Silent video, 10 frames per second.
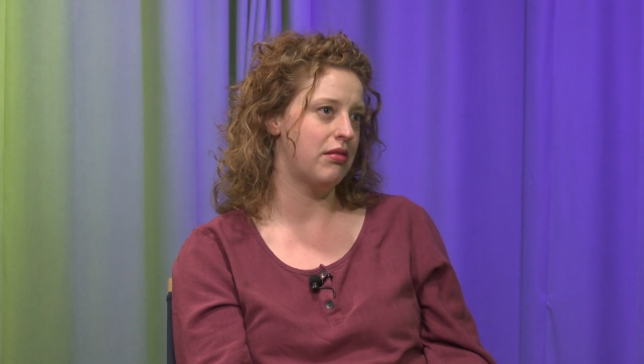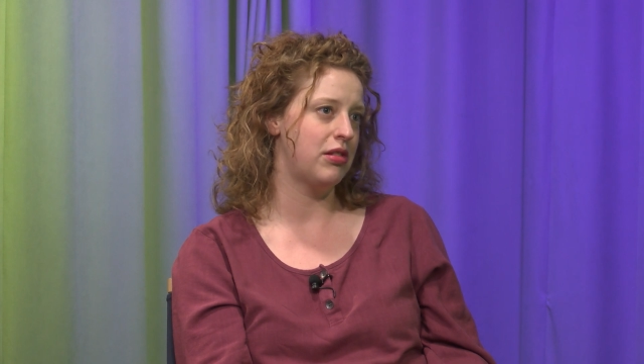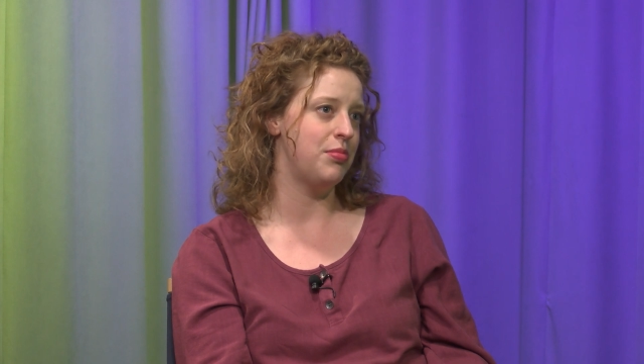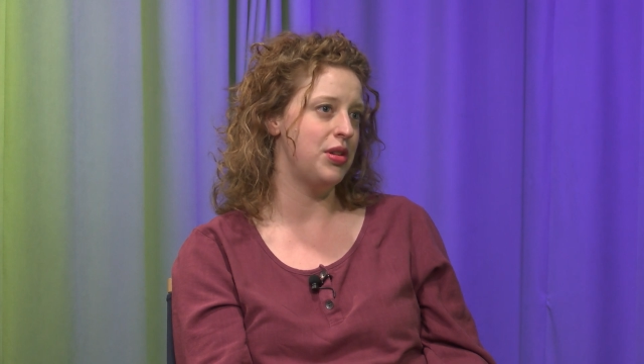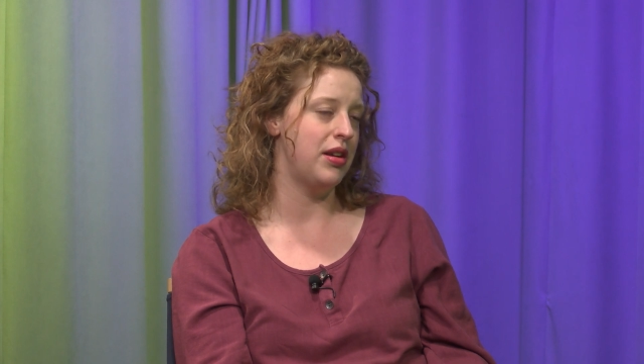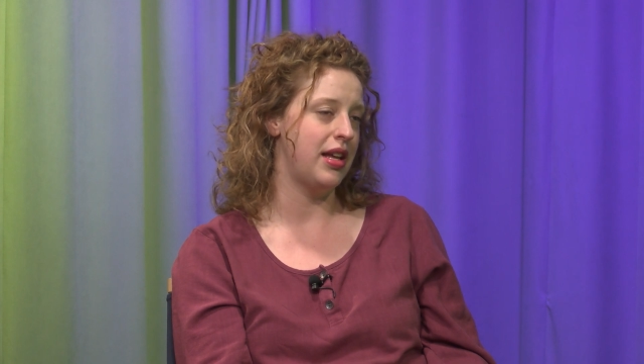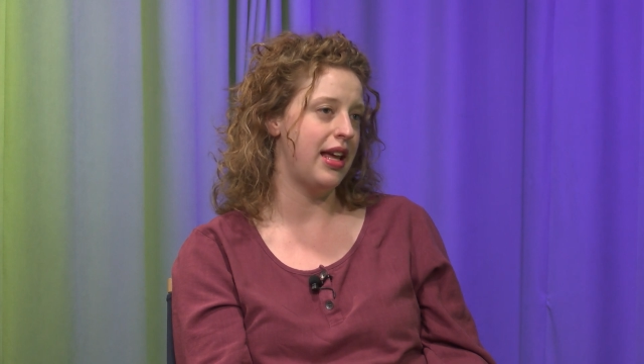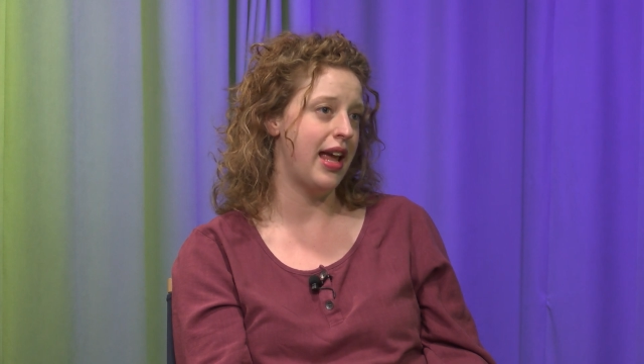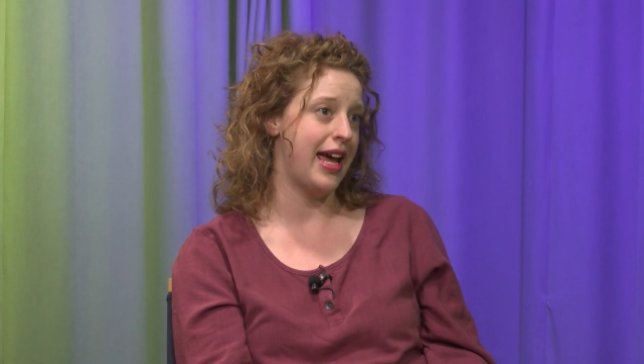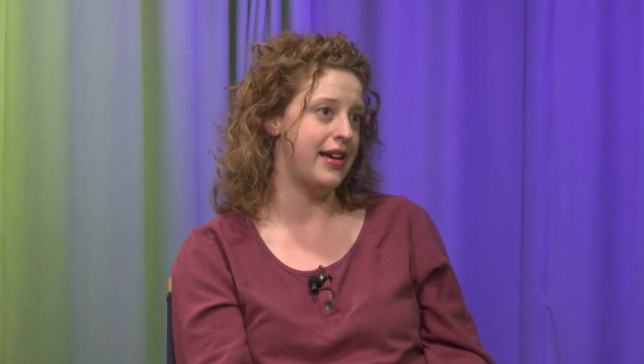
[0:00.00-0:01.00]

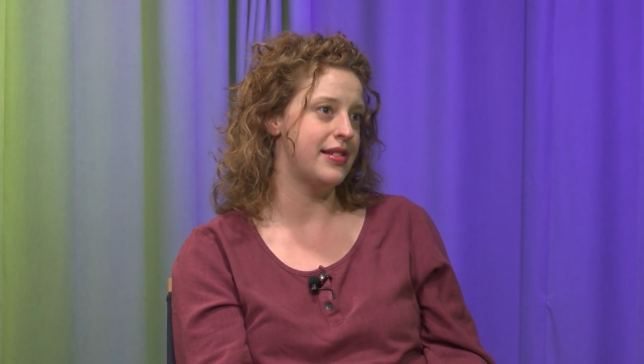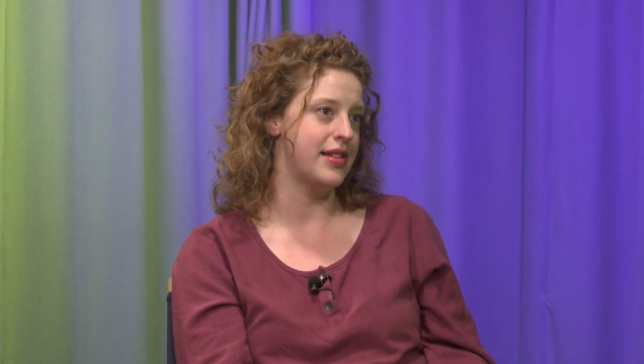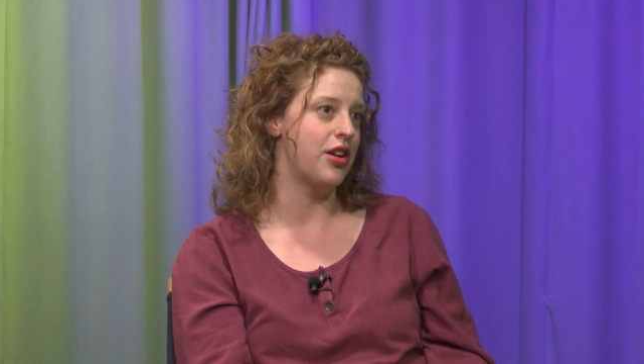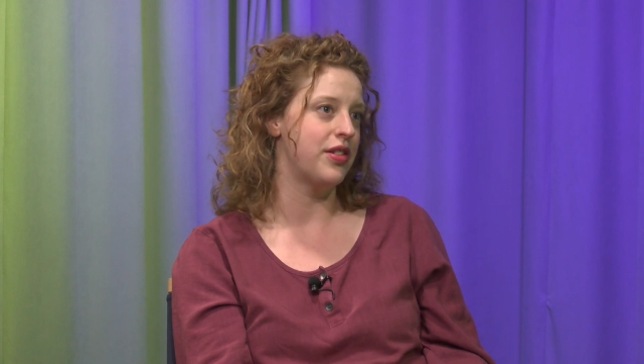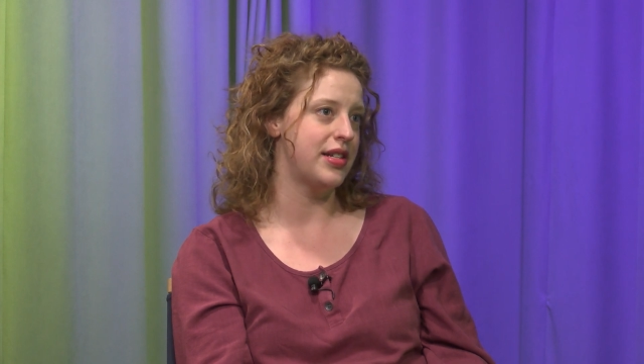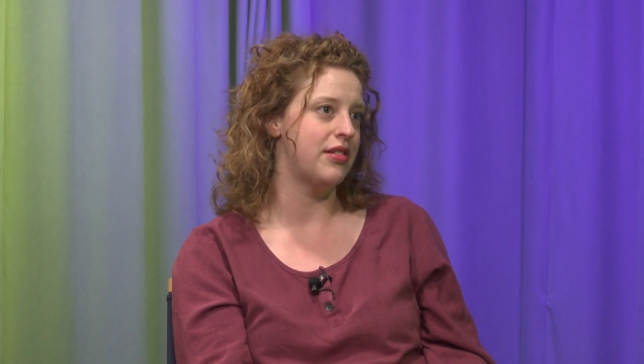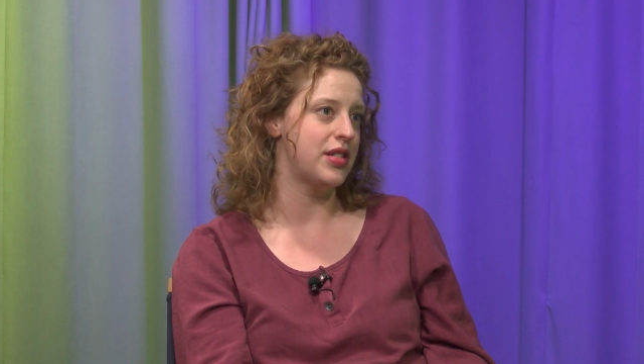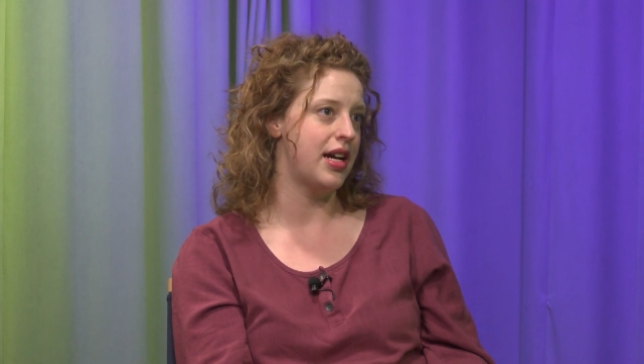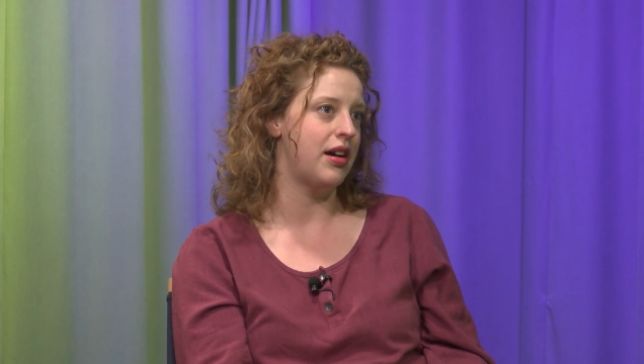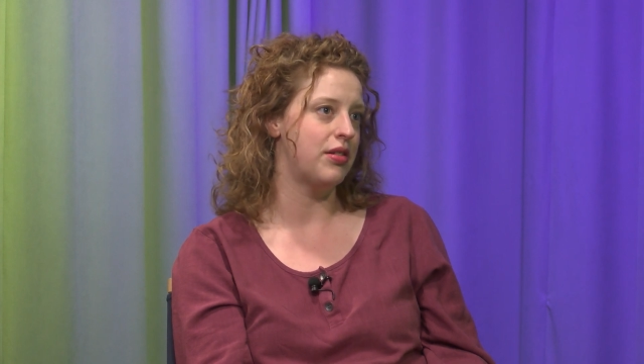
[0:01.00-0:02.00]
community has in our
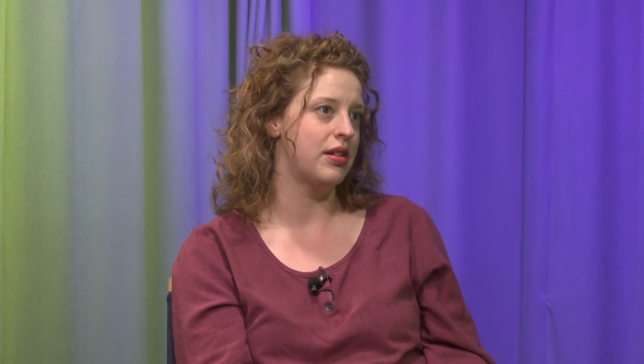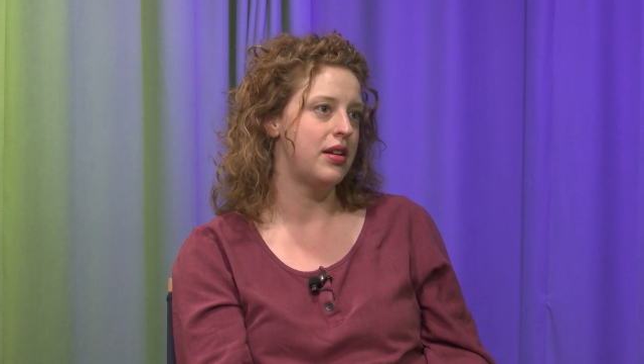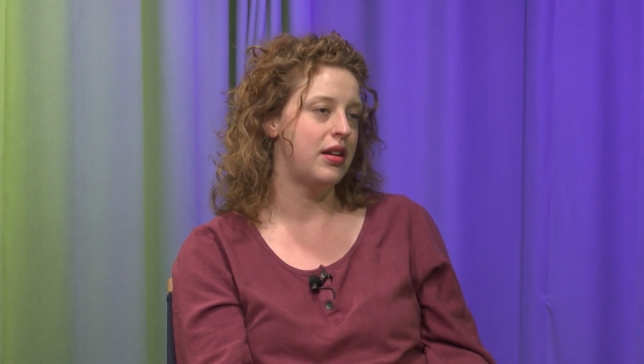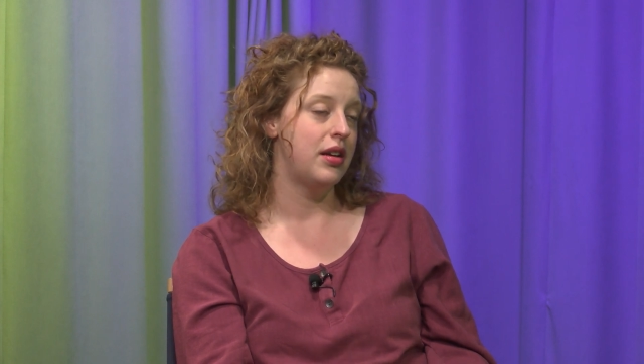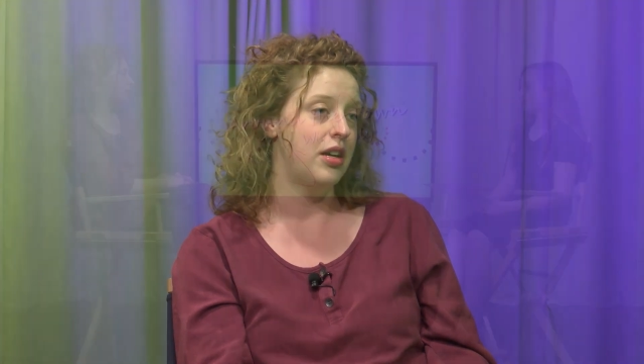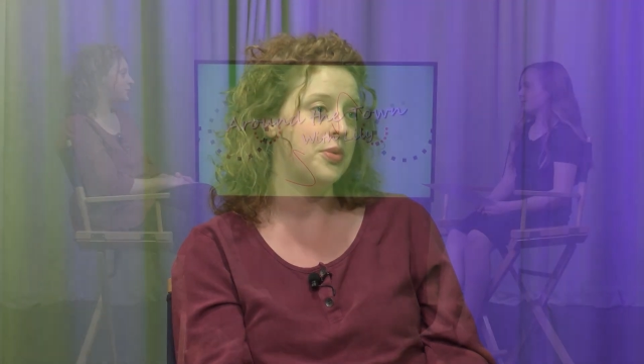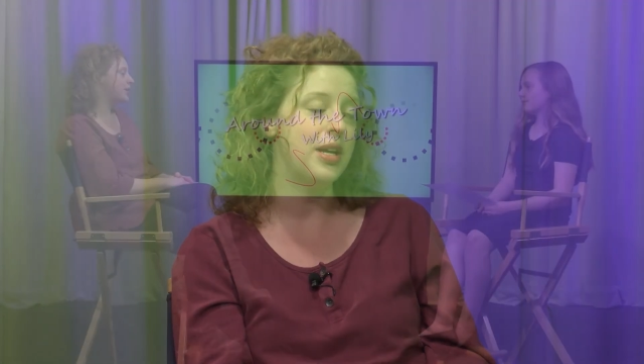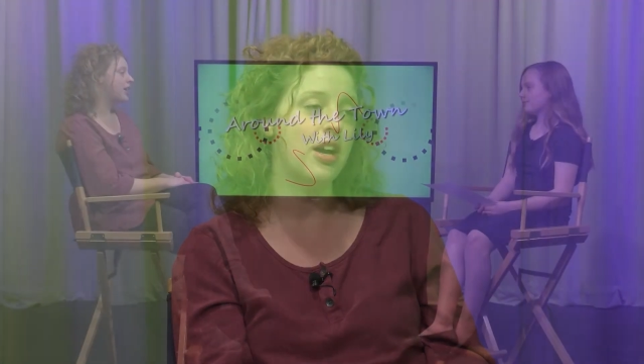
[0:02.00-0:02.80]
downtown. And we